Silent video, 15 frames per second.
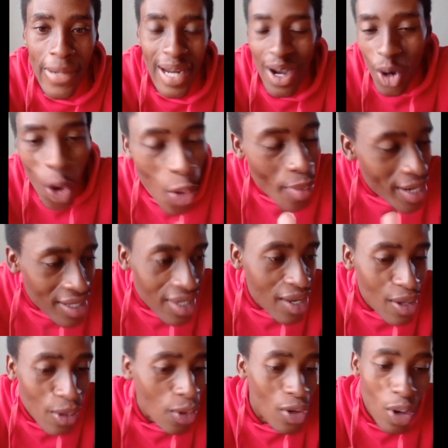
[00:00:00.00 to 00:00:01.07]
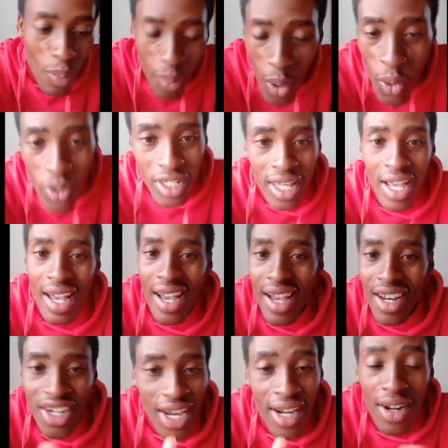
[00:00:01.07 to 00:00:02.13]
They're commenting on your posts,
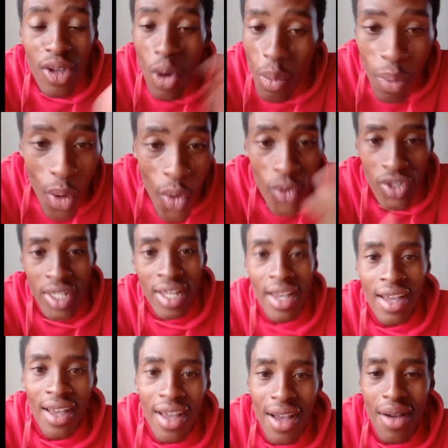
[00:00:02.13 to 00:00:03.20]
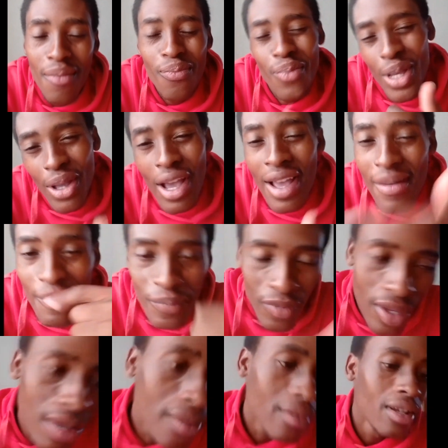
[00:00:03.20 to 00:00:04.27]
sharing your posts.
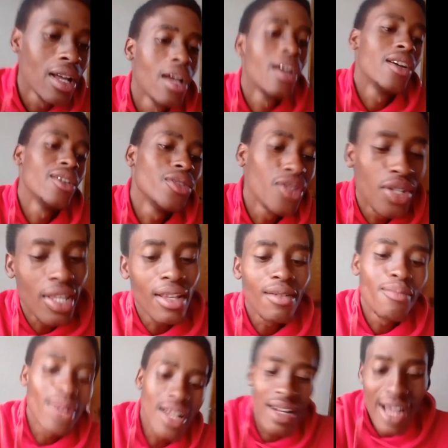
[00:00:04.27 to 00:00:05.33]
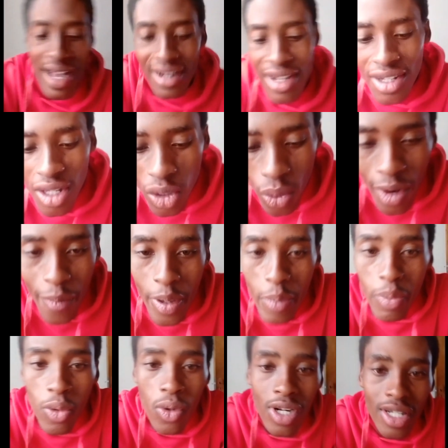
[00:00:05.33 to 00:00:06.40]
And you see, man, like, this is what
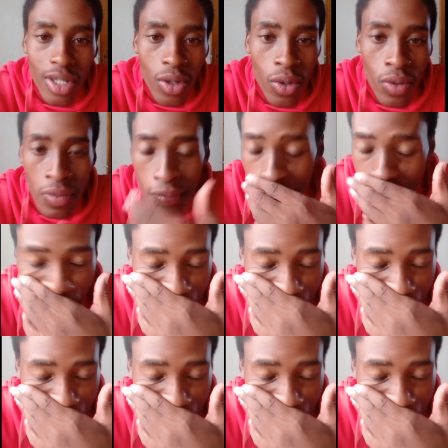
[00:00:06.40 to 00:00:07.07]
people will do.